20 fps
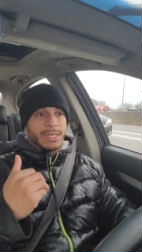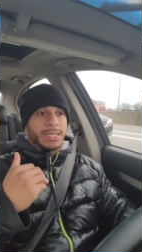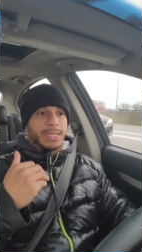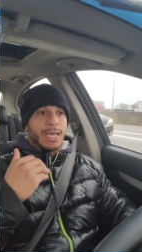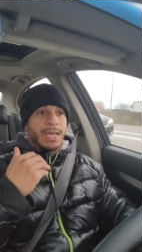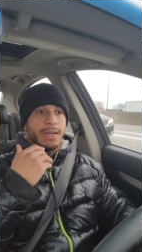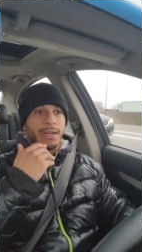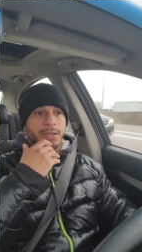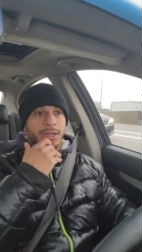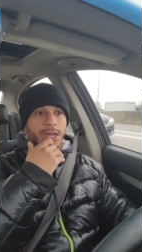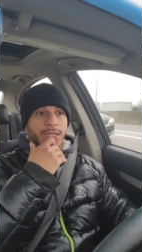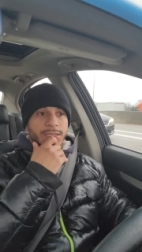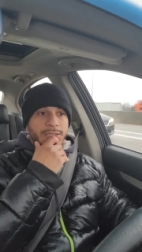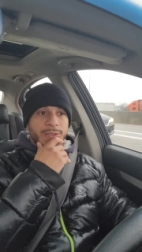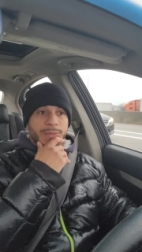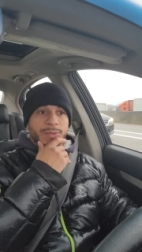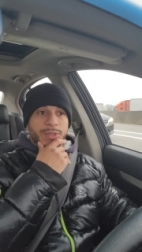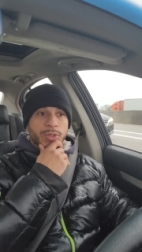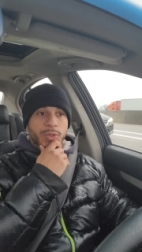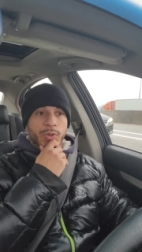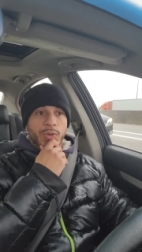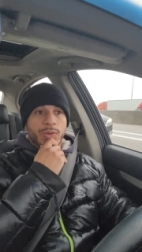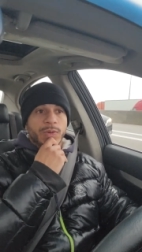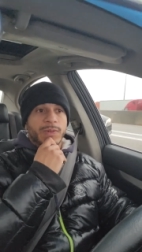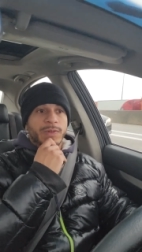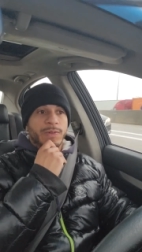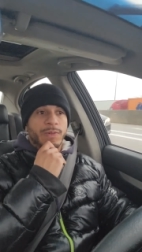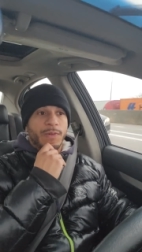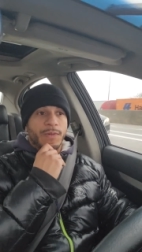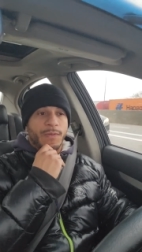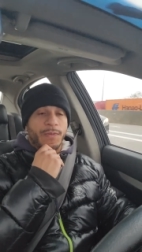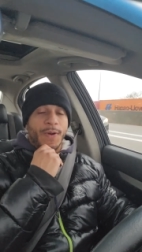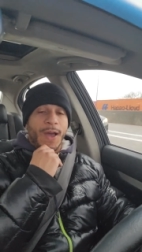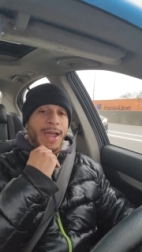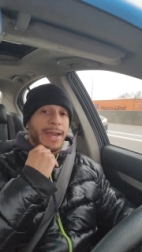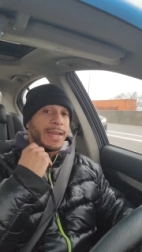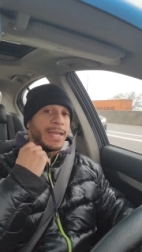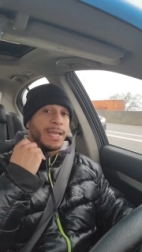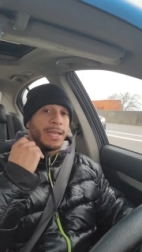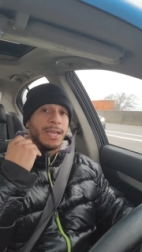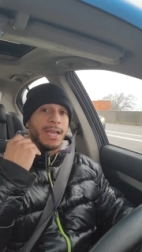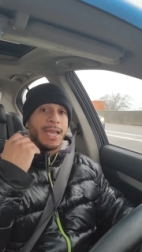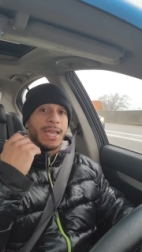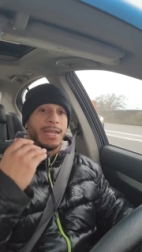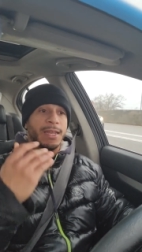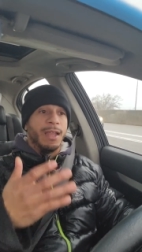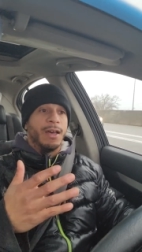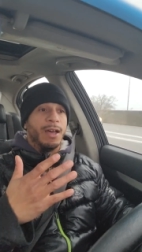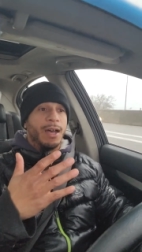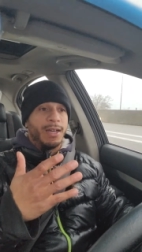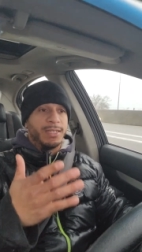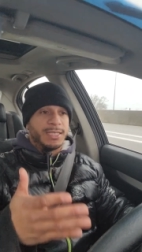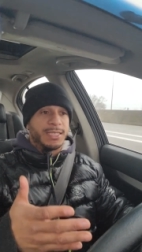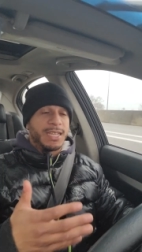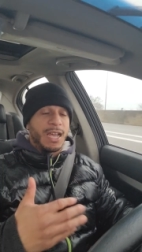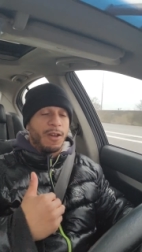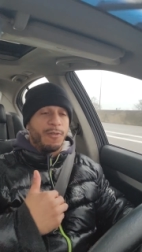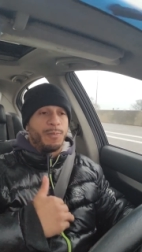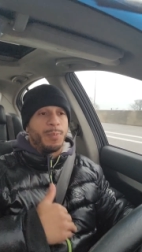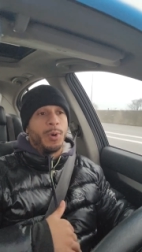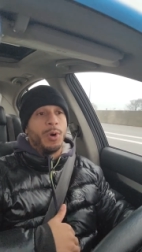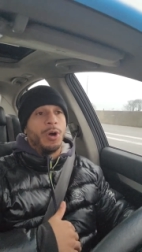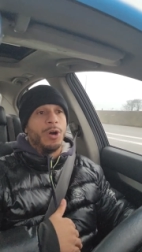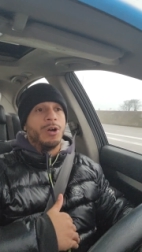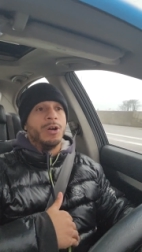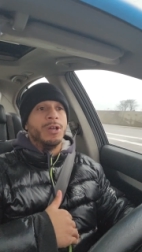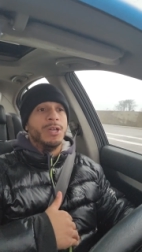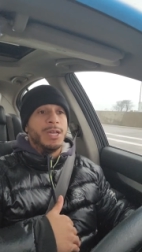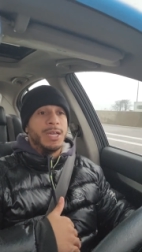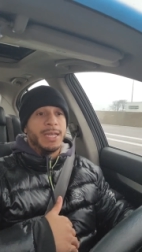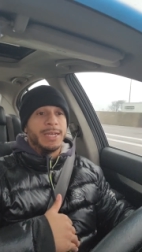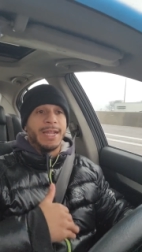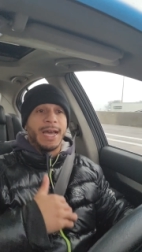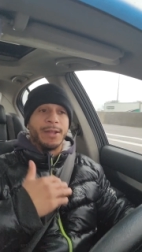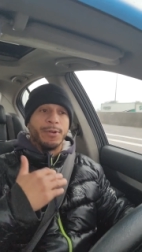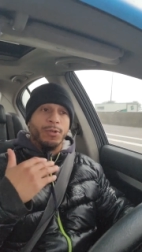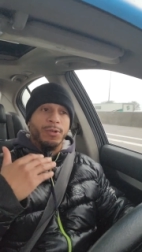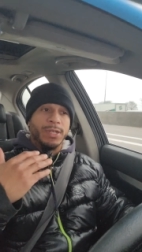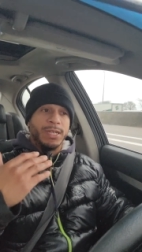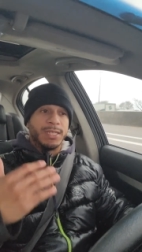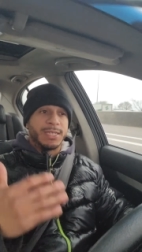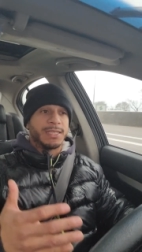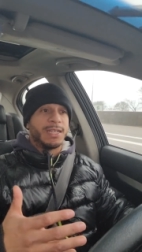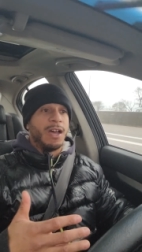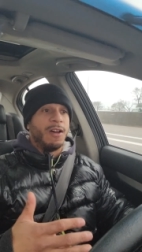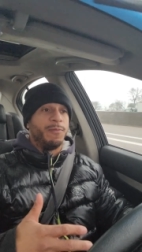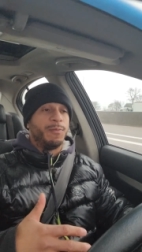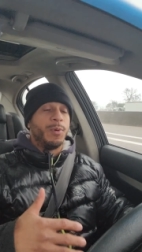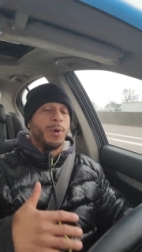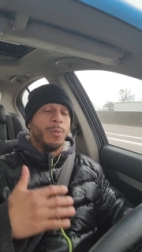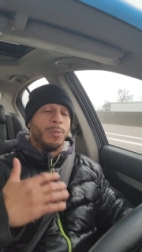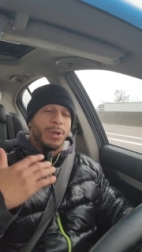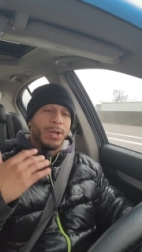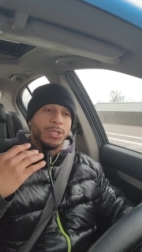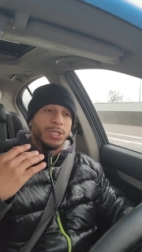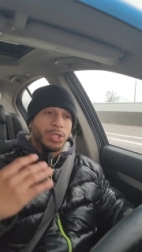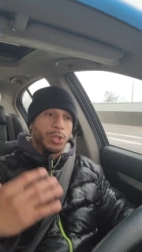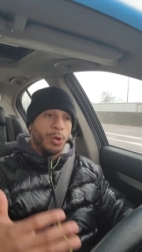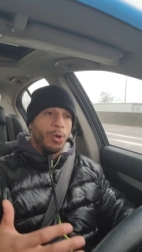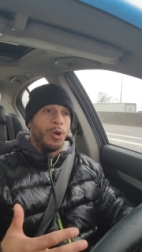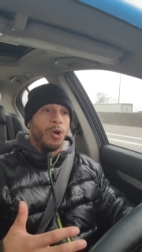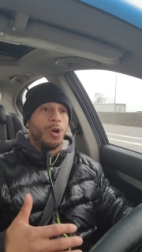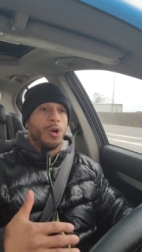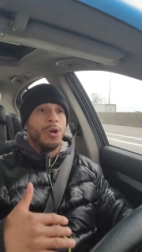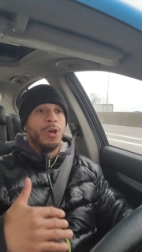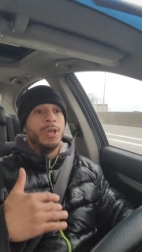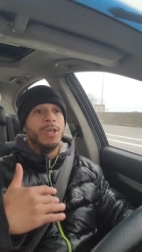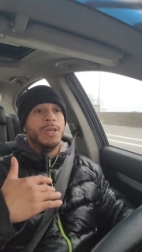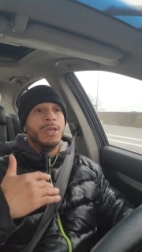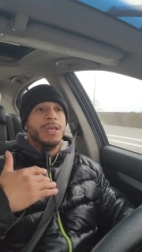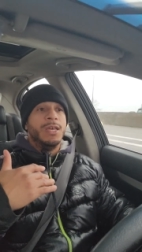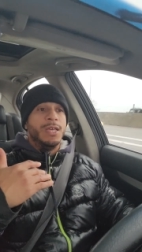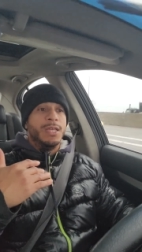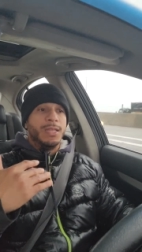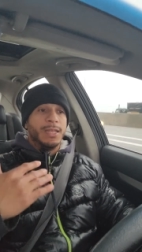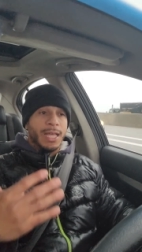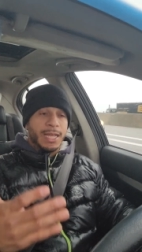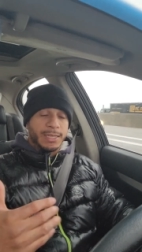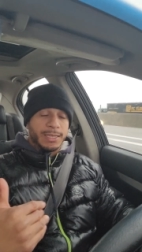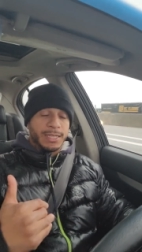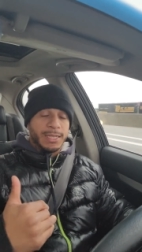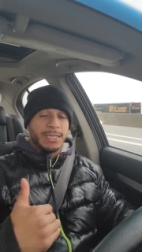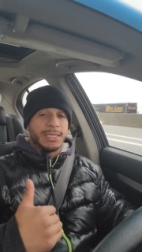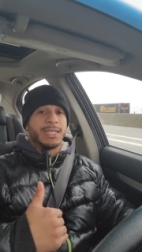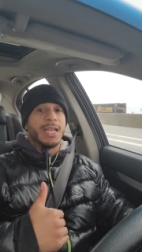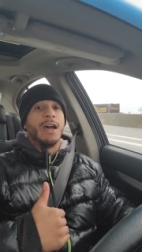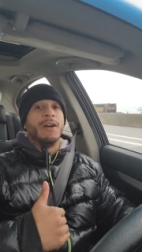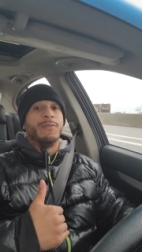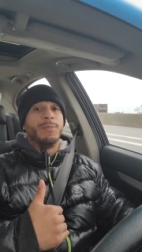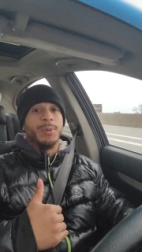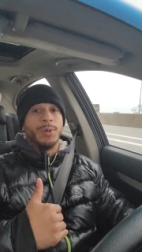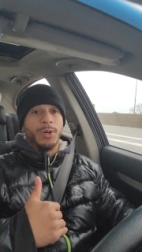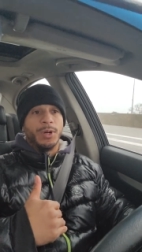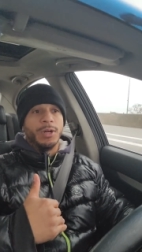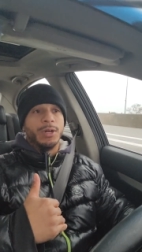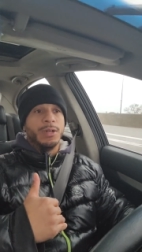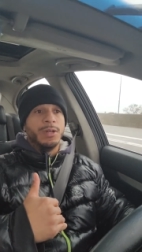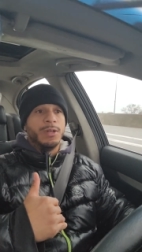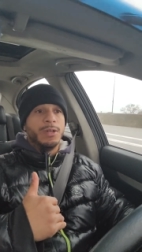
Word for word: get accustomed to fighting a, a southpaw, not only a southpaw but a tall, lengthy southpaw.